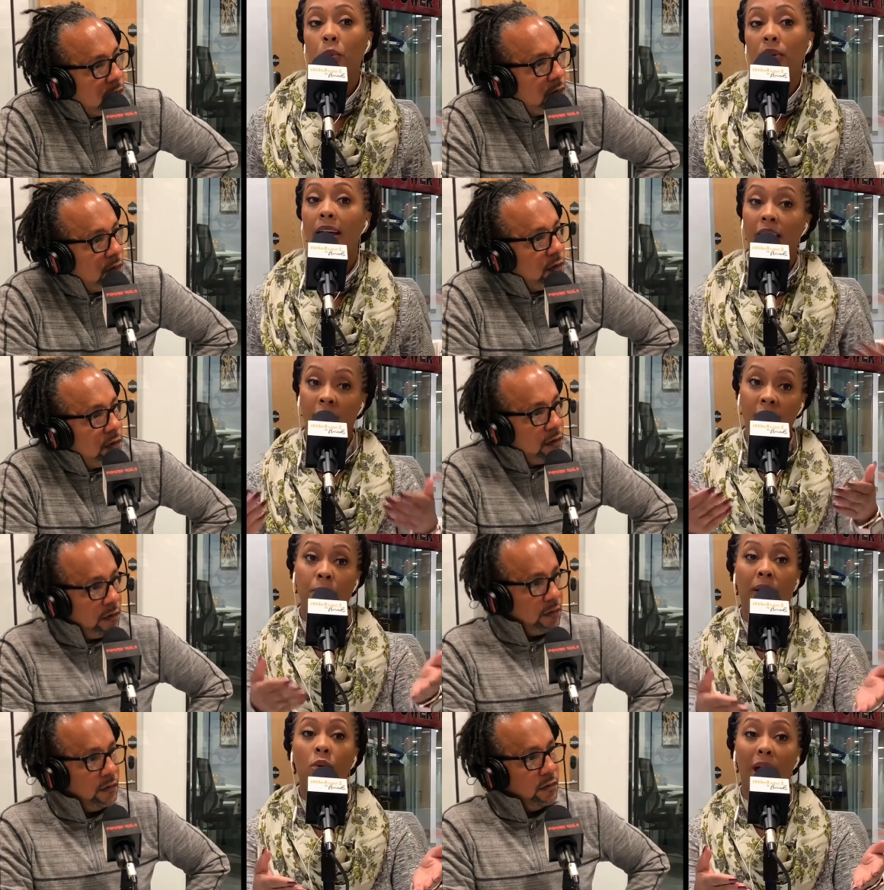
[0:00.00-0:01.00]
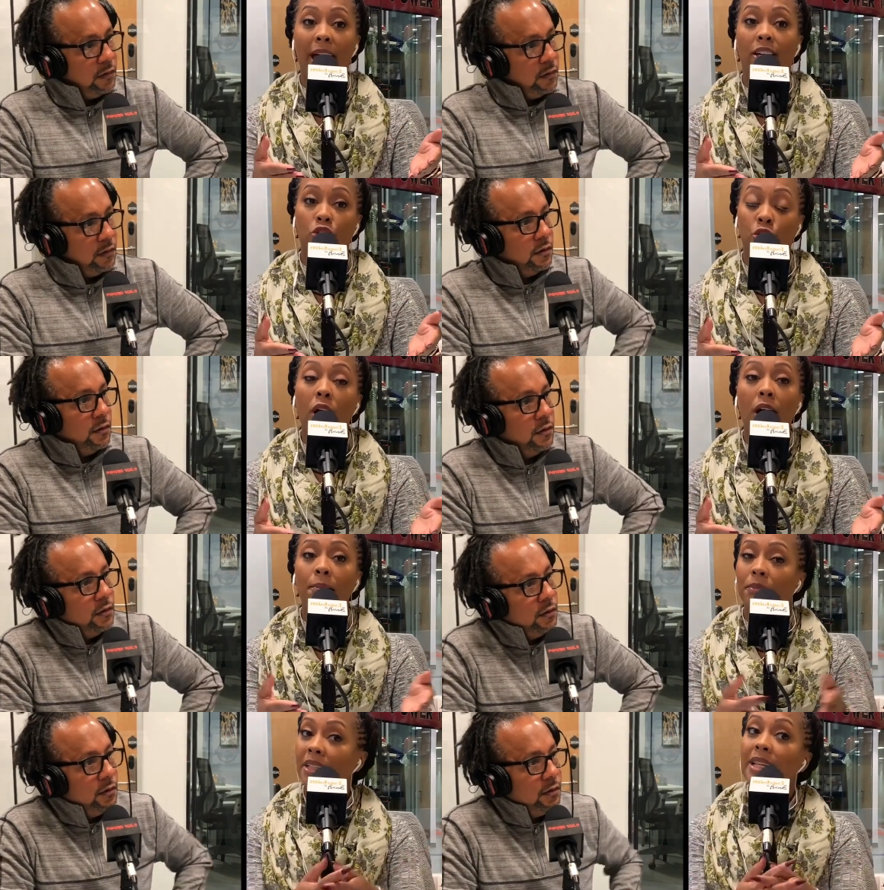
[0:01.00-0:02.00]
Speaker 1: that his bandwagon
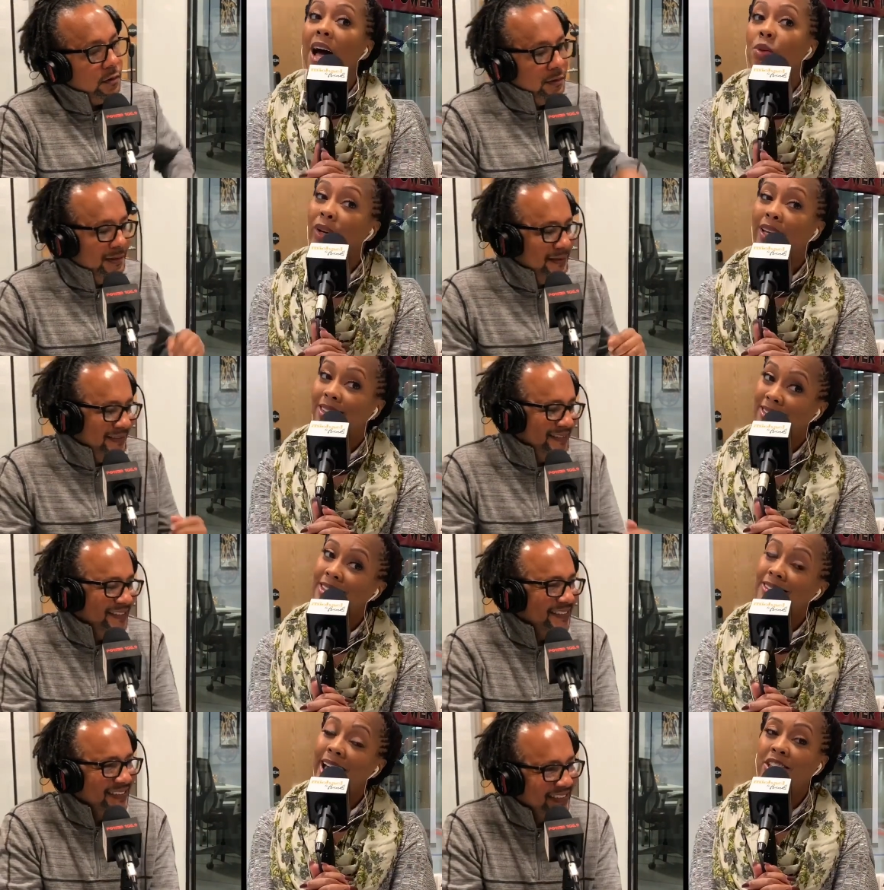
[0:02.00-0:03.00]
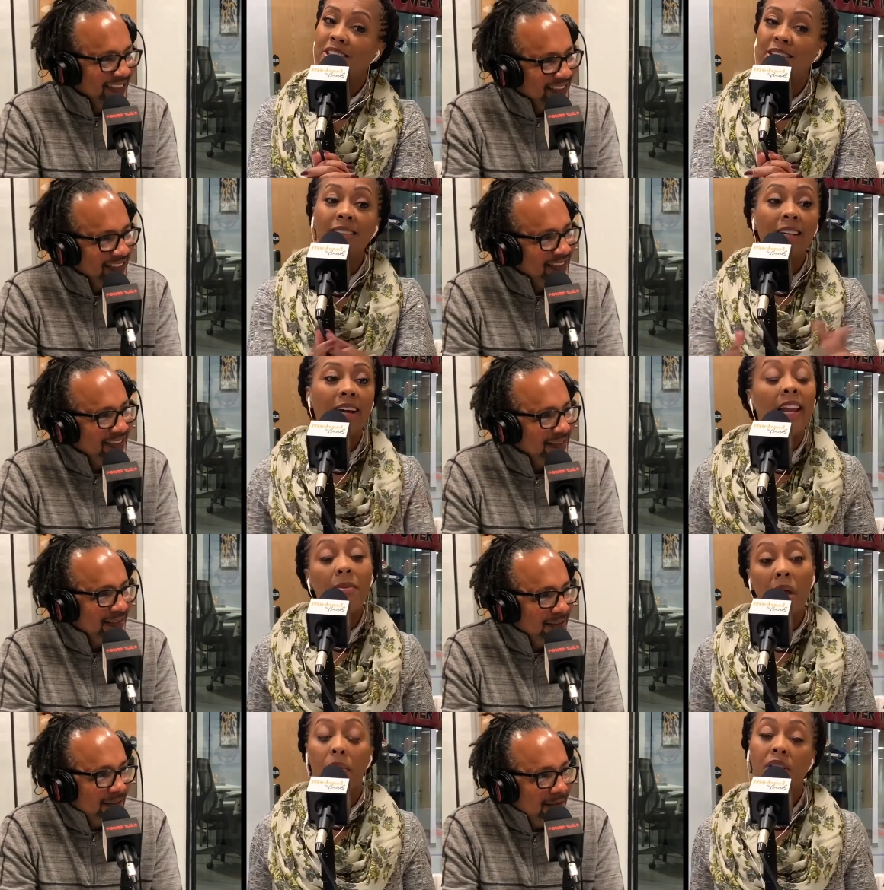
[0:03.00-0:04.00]
Trump did not win this election, and it
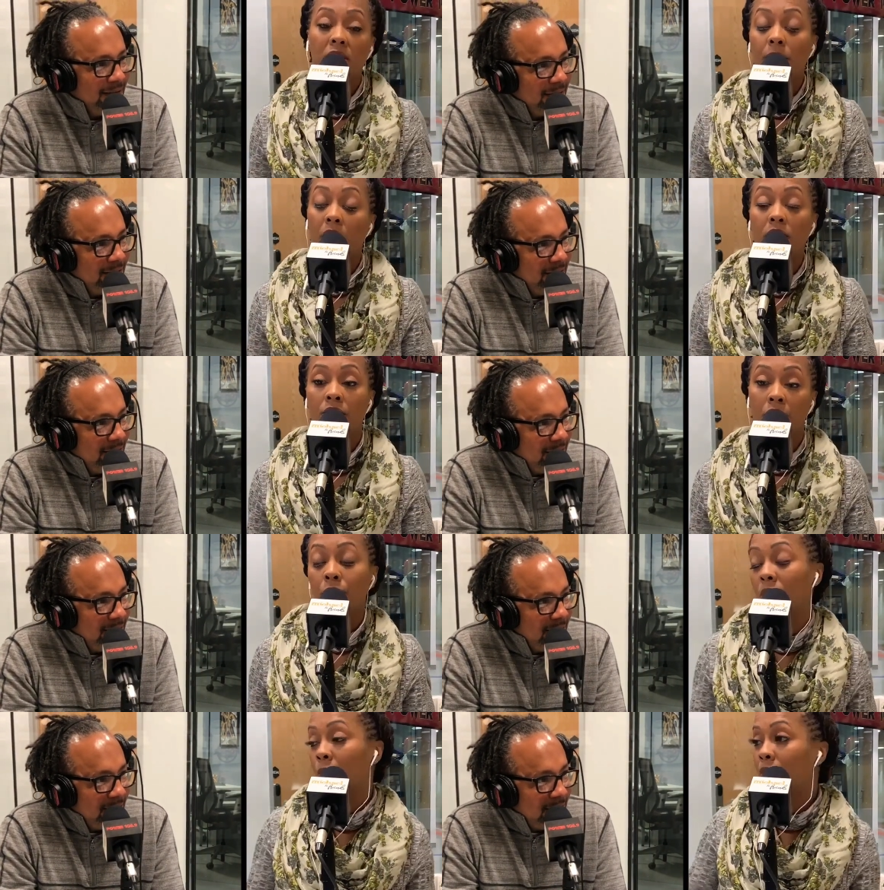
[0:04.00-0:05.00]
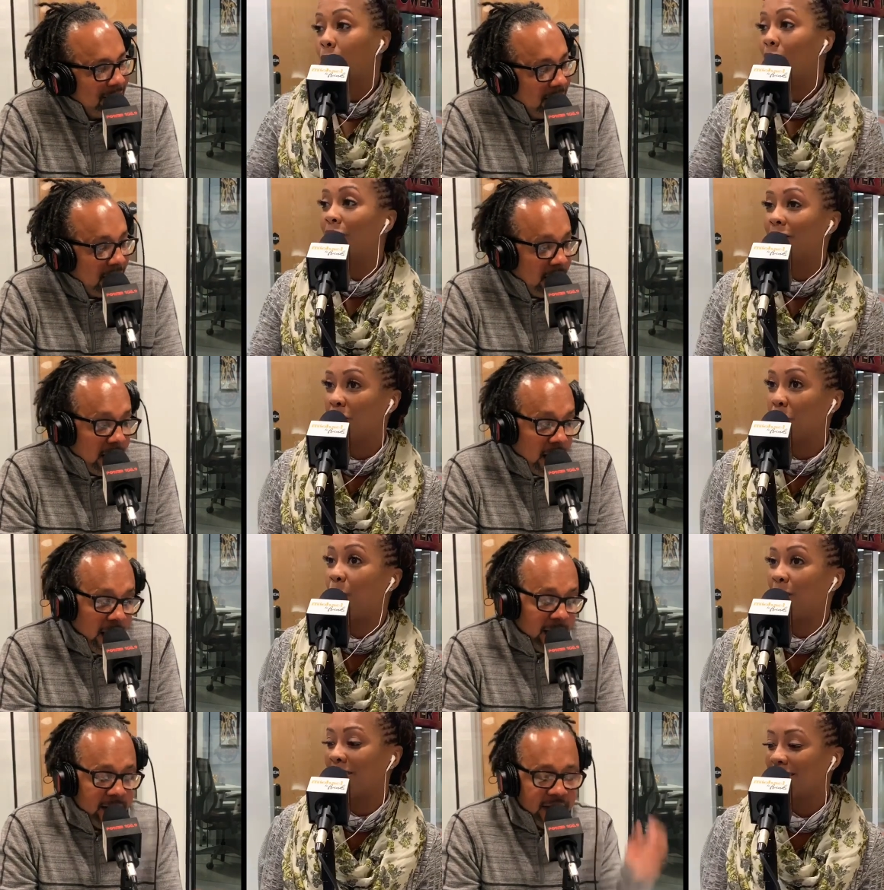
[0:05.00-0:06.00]
may be just because of you. So what's going on in
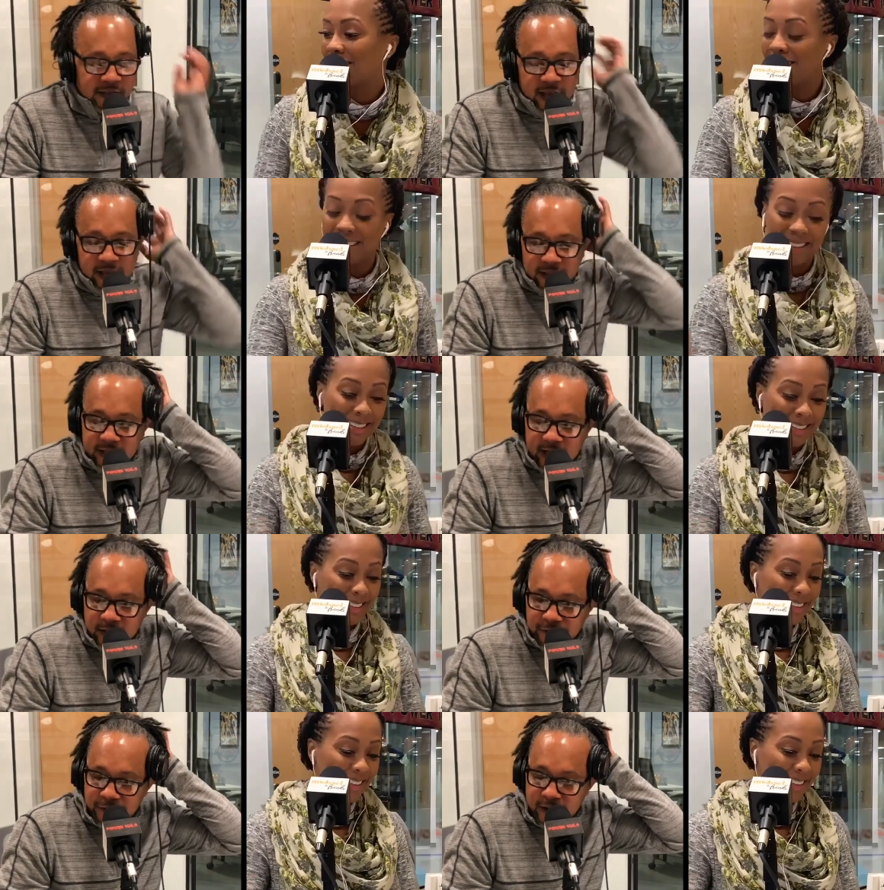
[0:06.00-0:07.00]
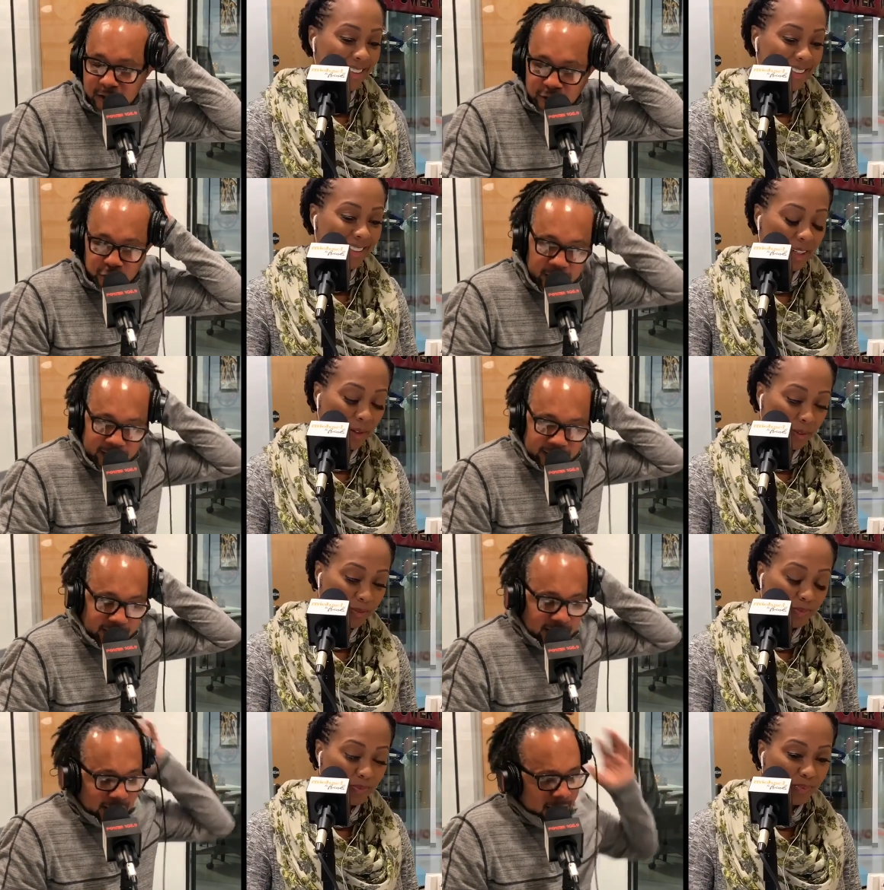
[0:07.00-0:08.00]
sports?
Speaker 2: Hey, yesterday the NFL trade
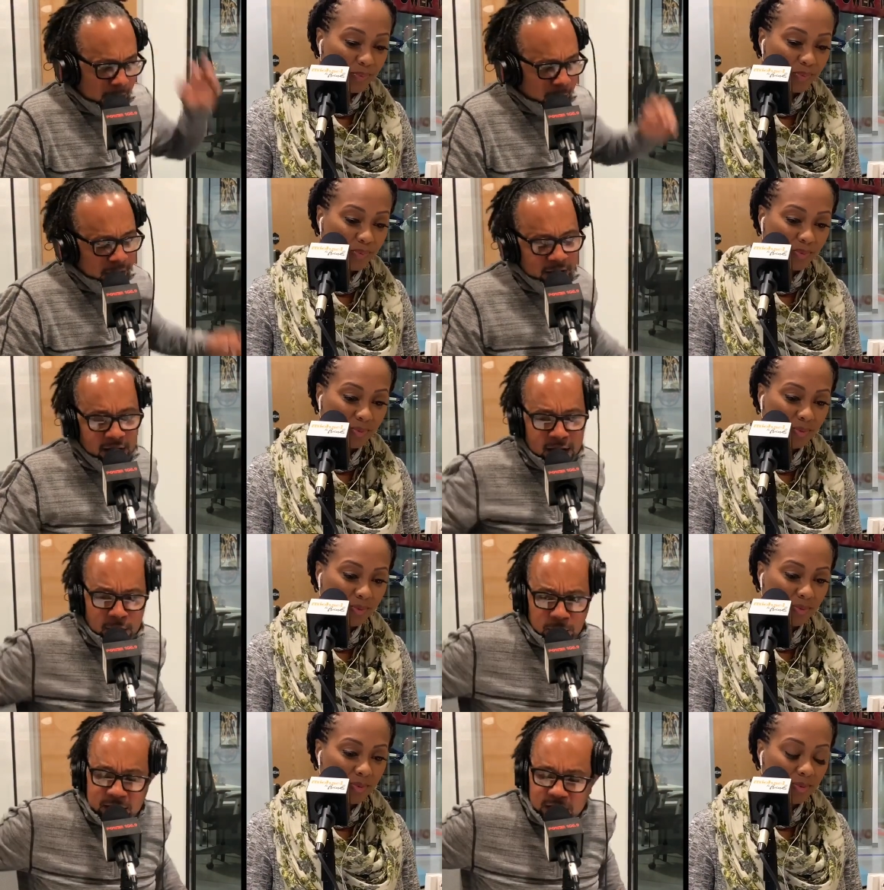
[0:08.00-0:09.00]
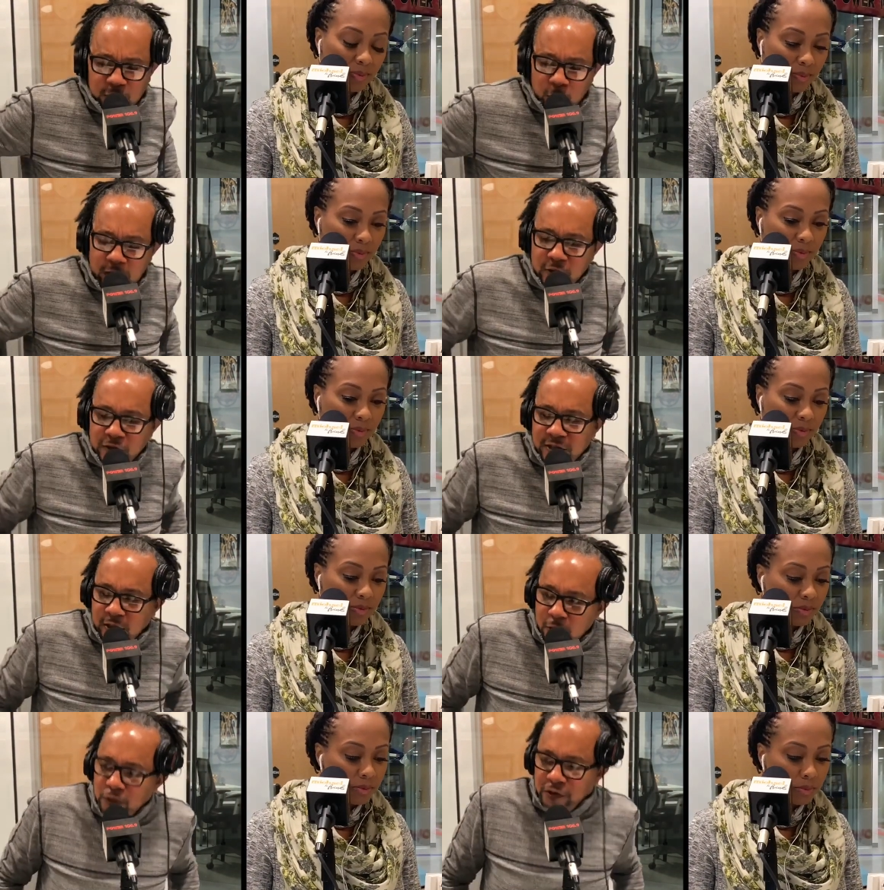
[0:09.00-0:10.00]
deadline went down. We got your winners
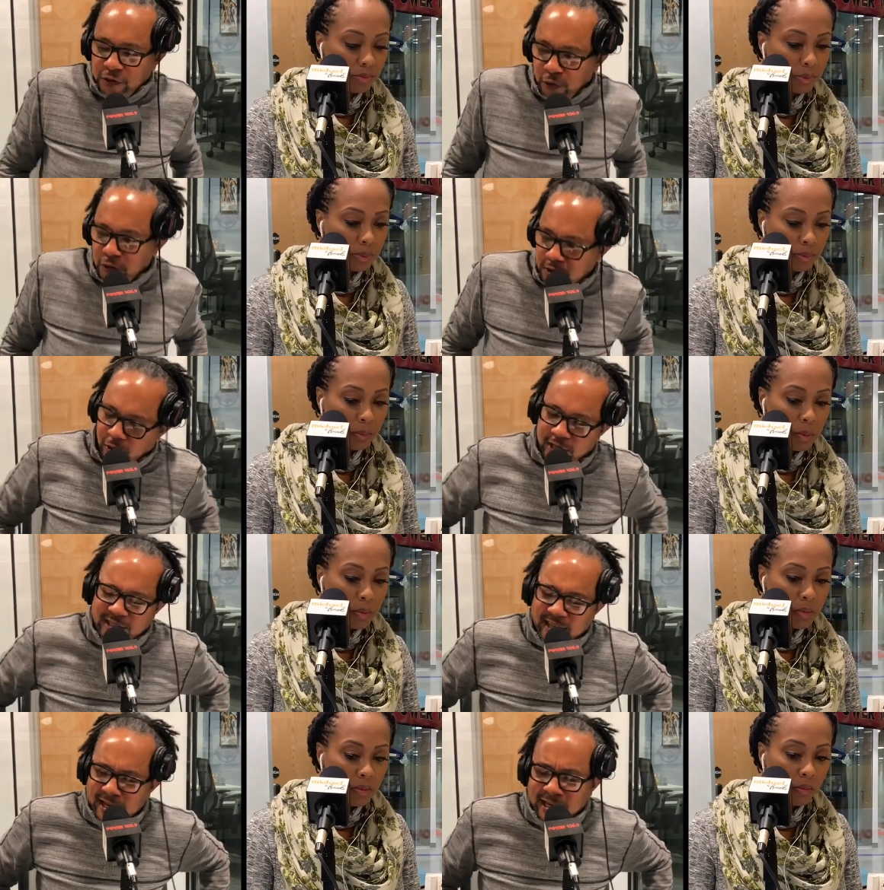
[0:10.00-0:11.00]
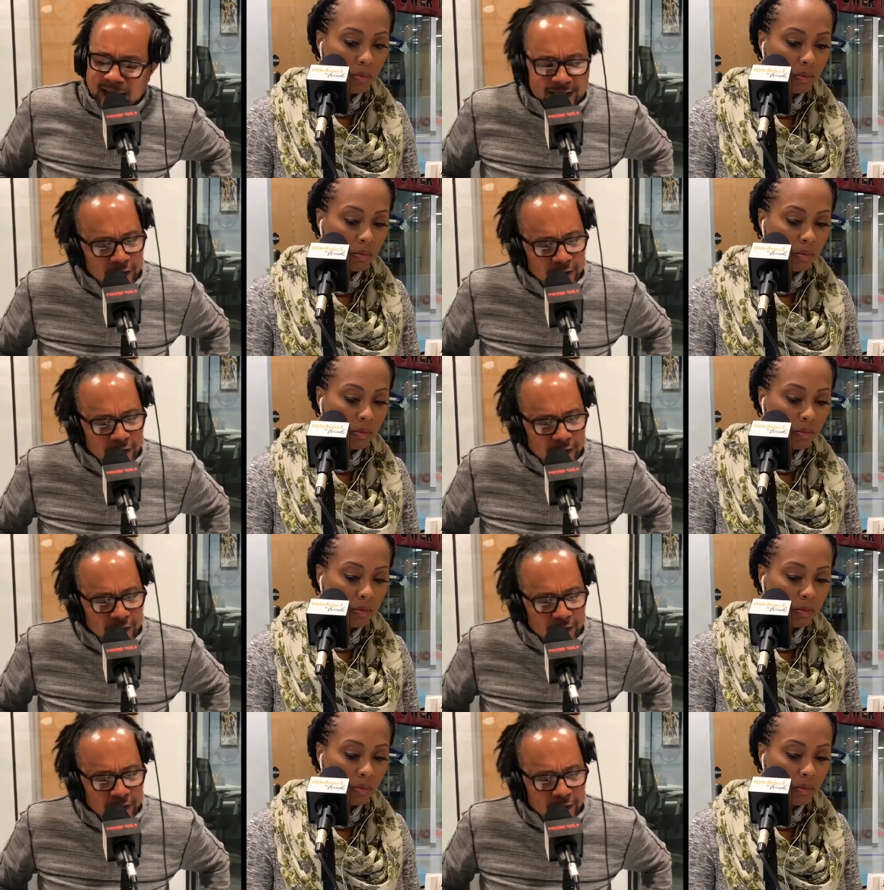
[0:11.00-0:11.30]
and losers during the trade deadline at the